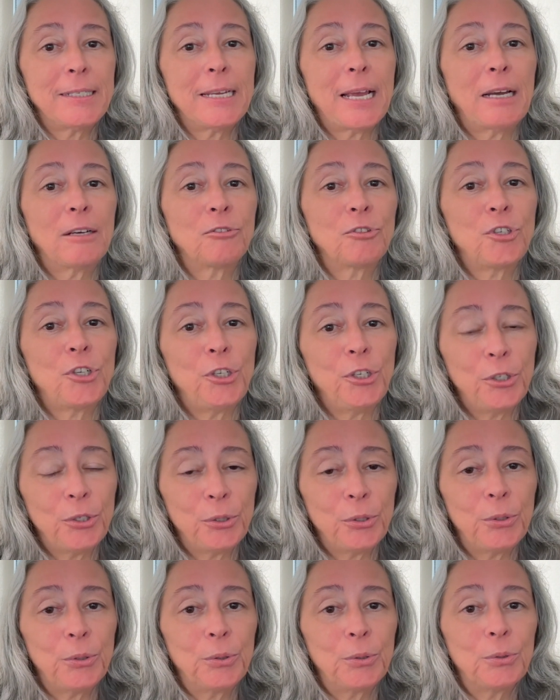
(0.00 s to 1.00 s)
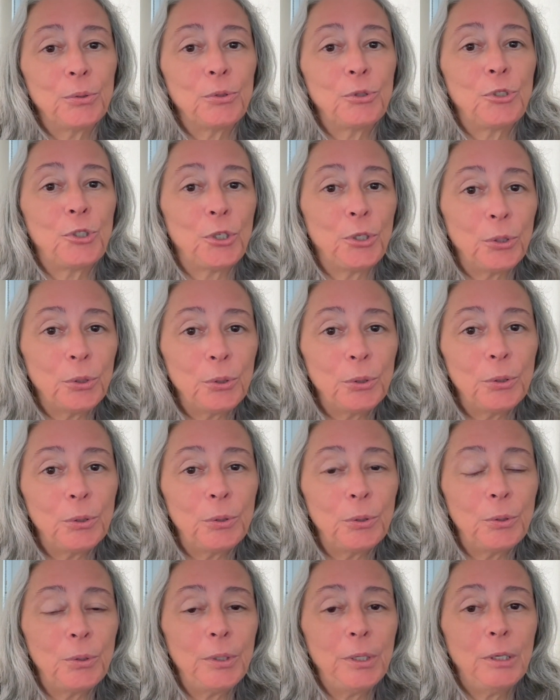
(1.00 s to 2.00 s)
down to you
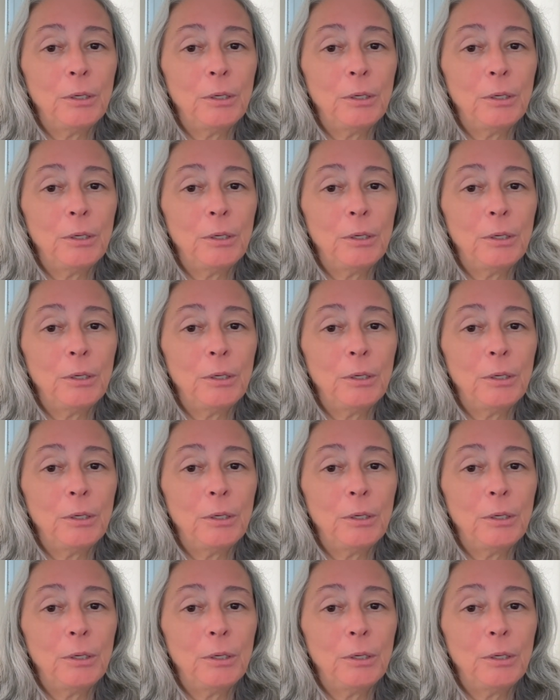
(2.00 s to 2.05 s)
2